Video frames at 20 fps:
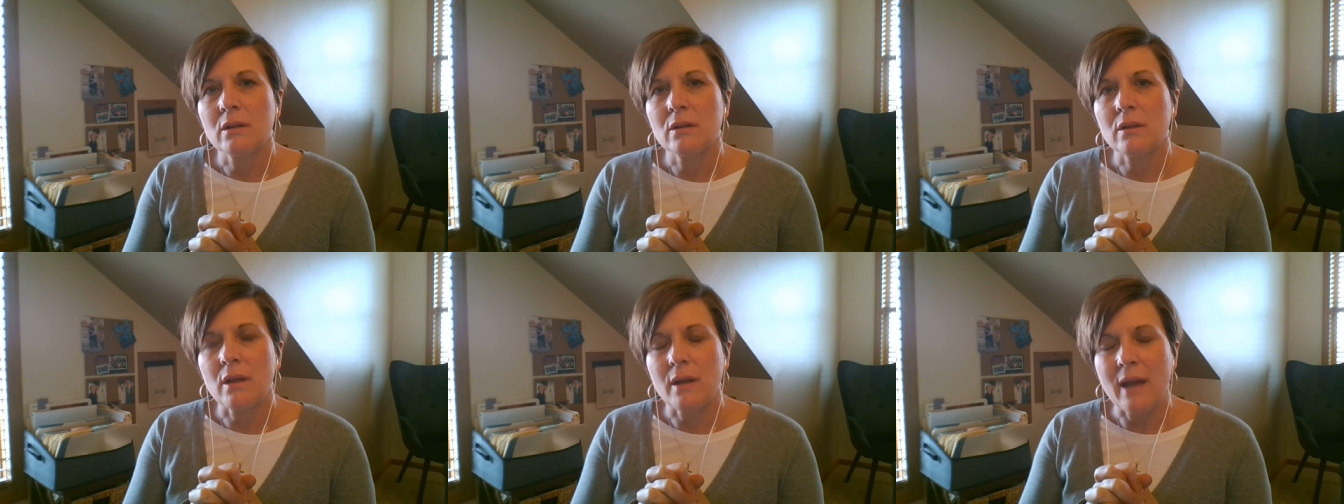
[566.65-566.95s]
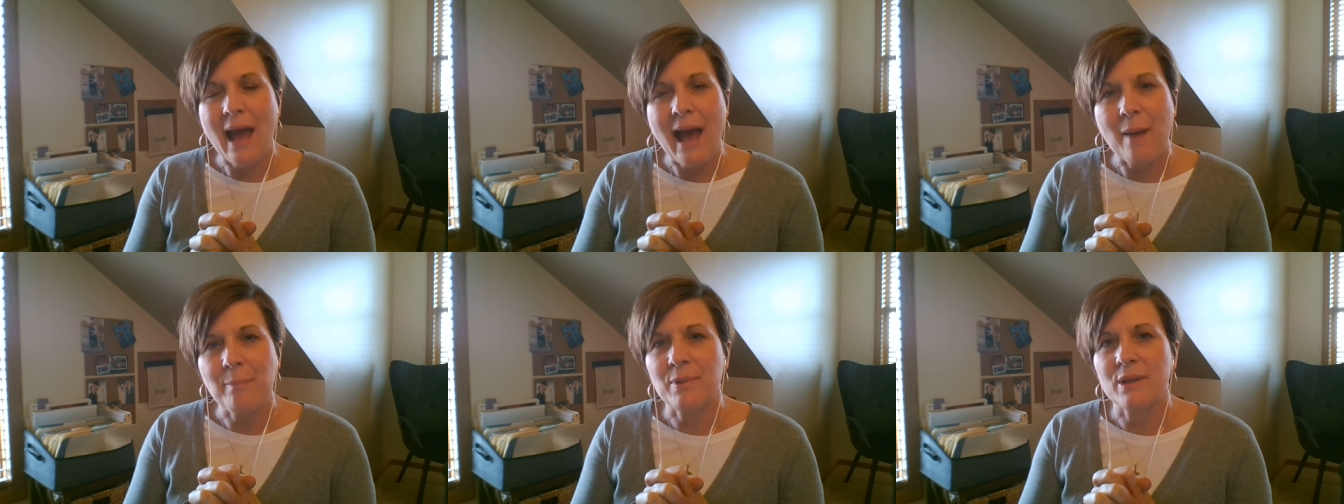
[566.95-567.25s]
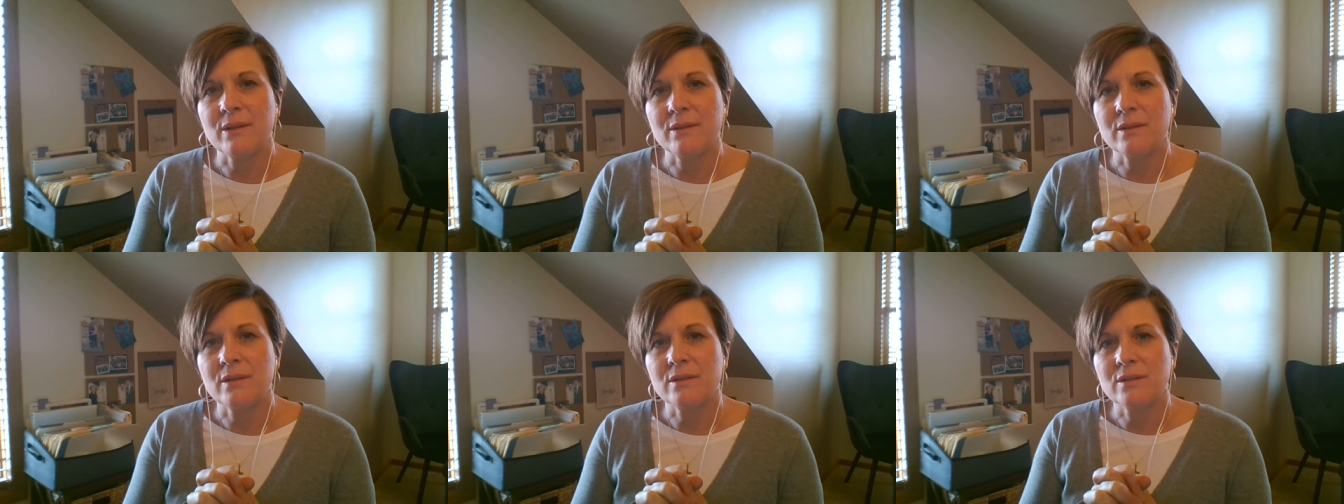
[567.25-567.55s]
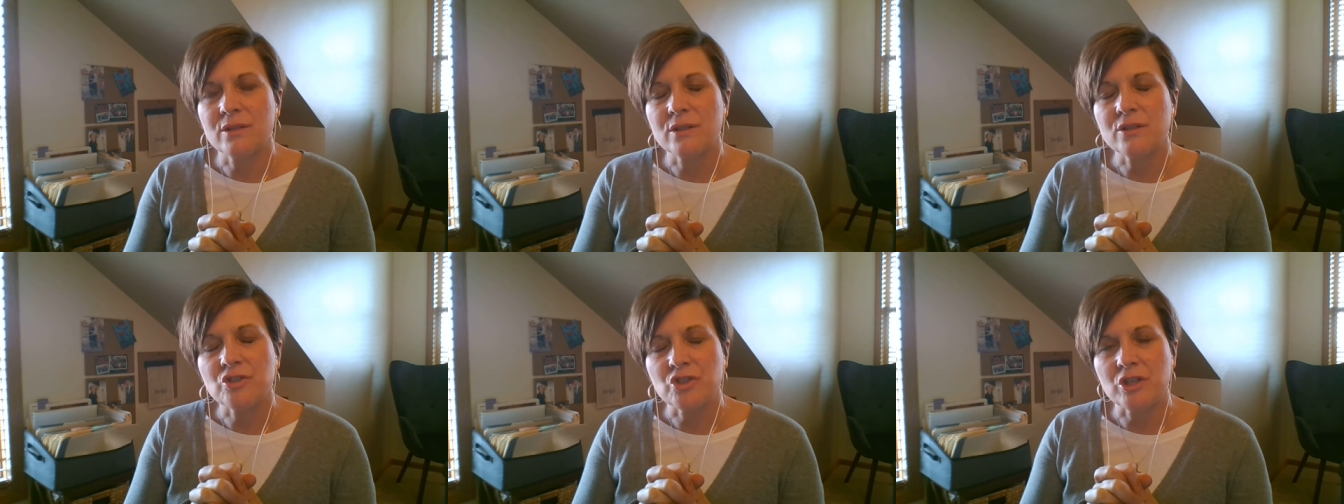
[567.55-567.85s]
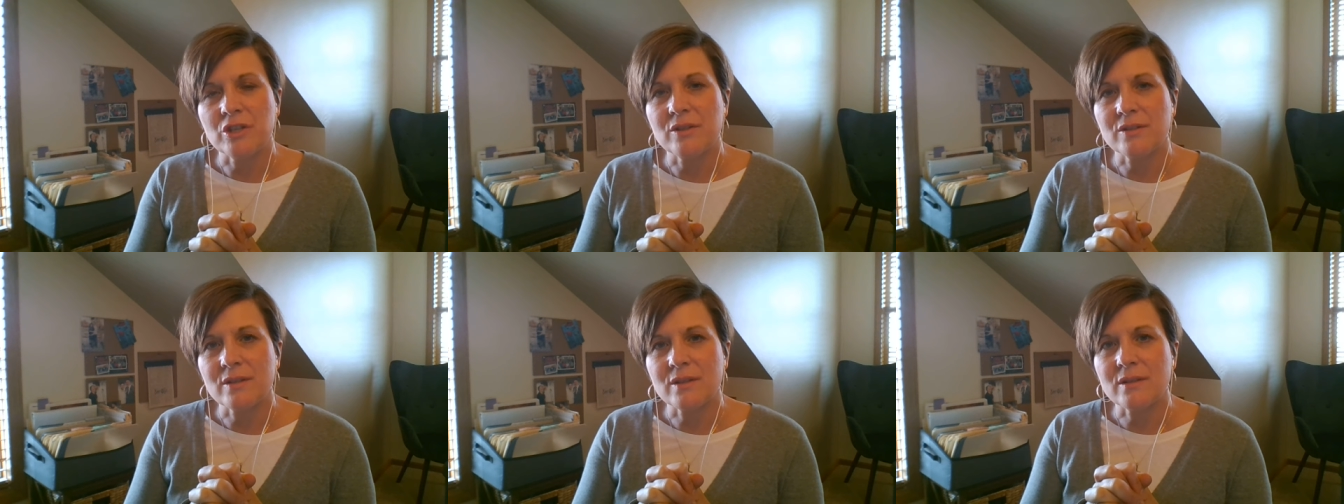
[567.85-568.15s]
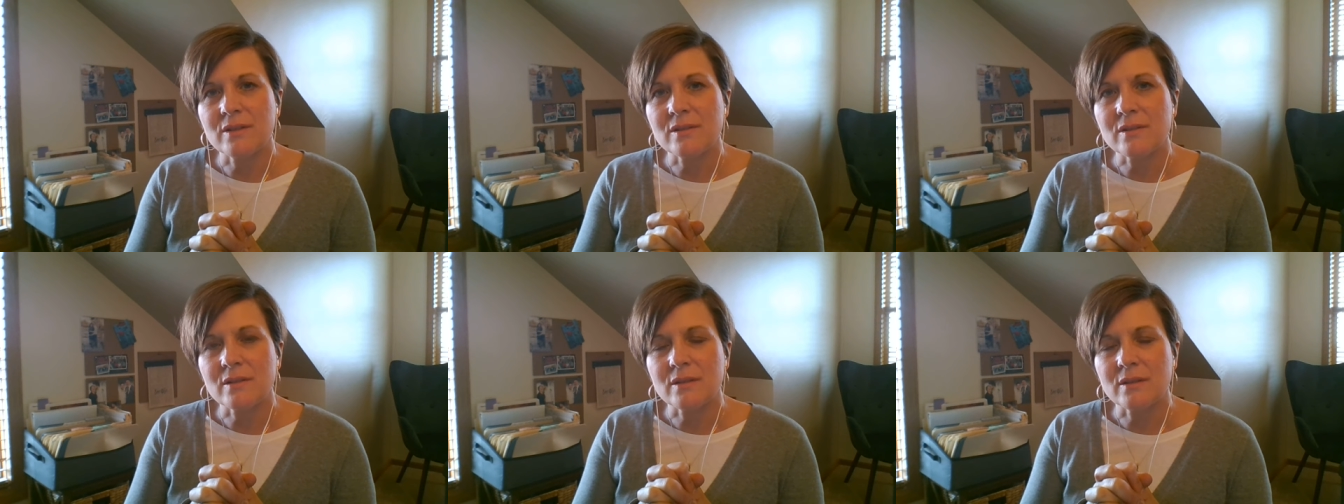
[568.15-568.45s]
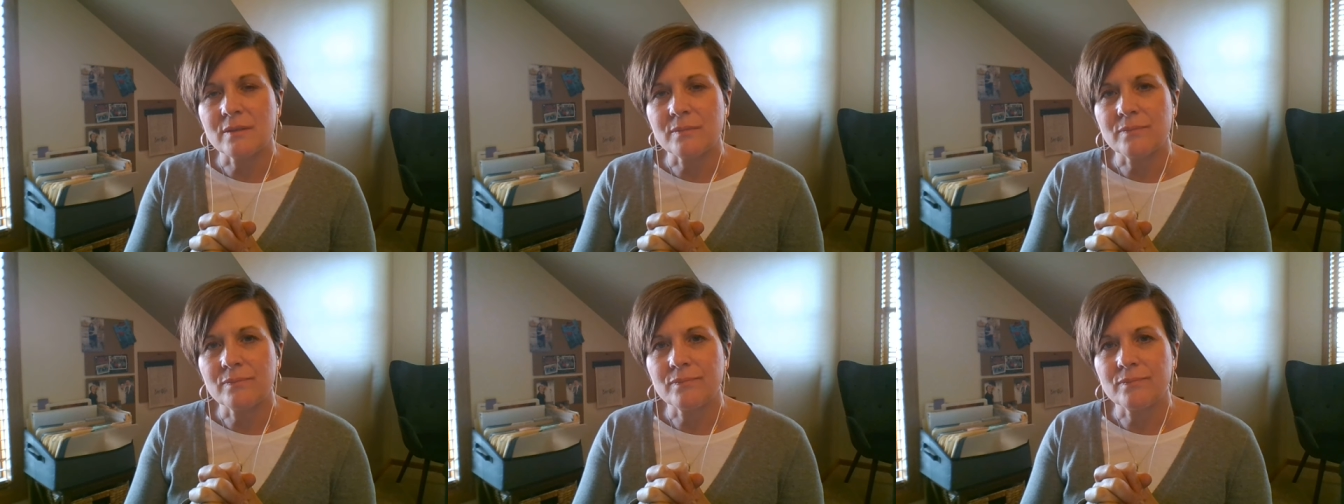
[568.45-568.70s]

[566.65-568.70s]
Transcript: that happened to Jesus